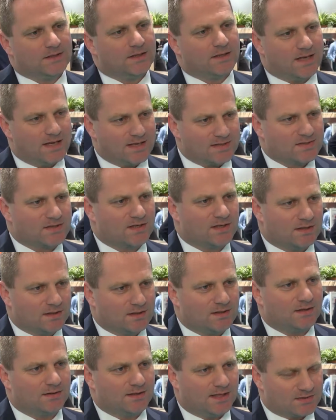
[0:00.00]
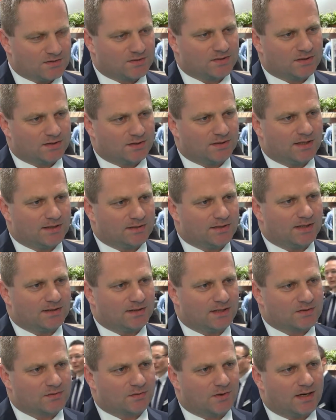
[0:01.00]
Yes, uh, that's, uh, that, that,
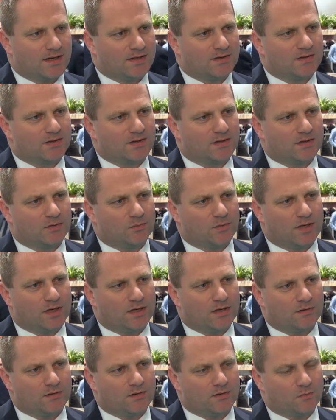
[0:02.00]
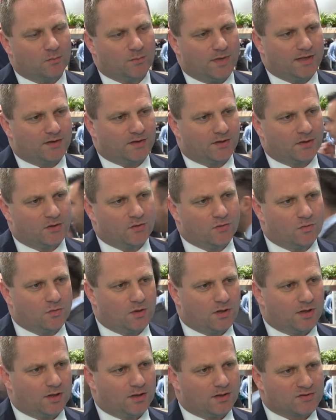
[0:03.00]
that's right. Uh, we made a new
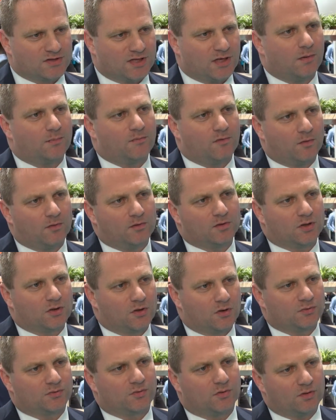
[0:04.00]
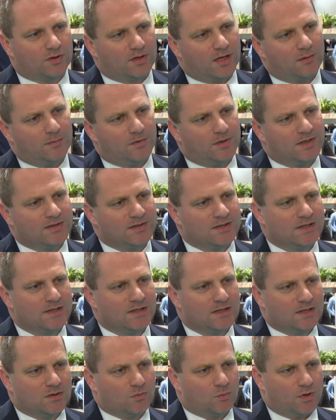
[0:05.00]
setup for the control cabinet.
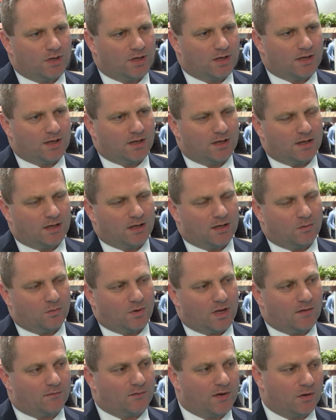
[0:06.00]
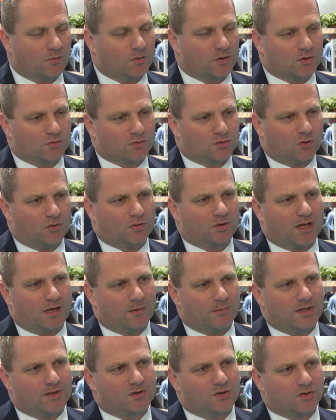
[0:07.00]
We, we have now the control
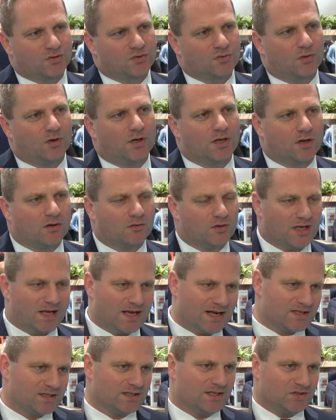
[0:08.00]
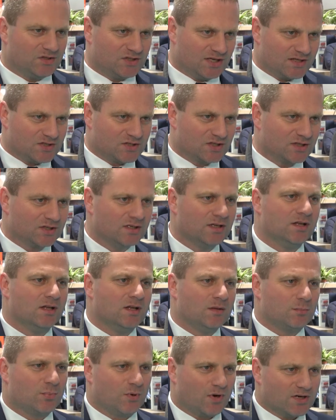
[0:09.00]
cabinet controlling on the injection
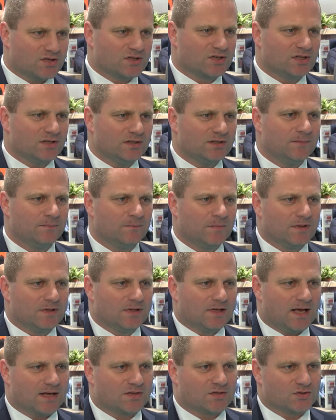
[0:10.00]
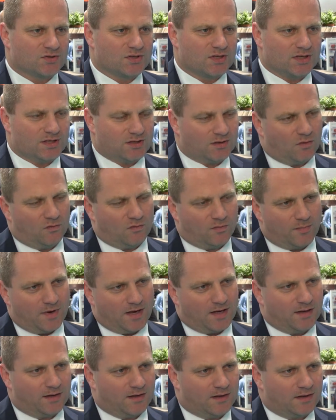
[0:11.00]
pressure. As you see over
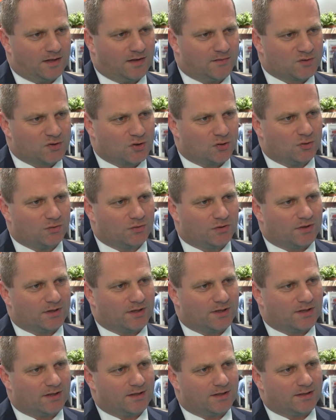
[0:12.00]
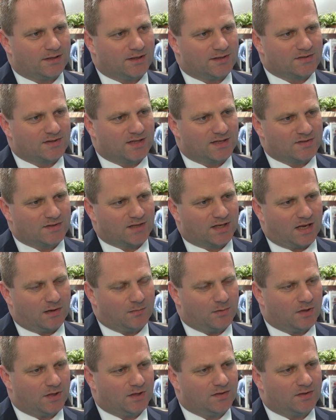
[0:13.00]
my left shoulder, it's, it's the
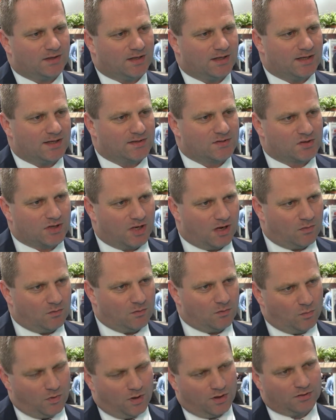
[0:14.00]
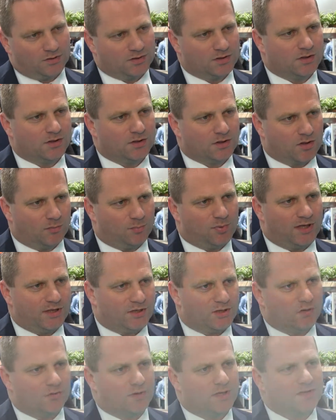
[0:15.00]
cabinet and it's now one
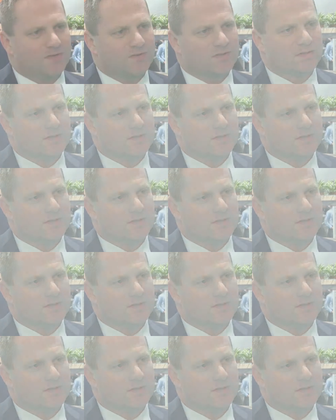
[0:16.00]
complete unit.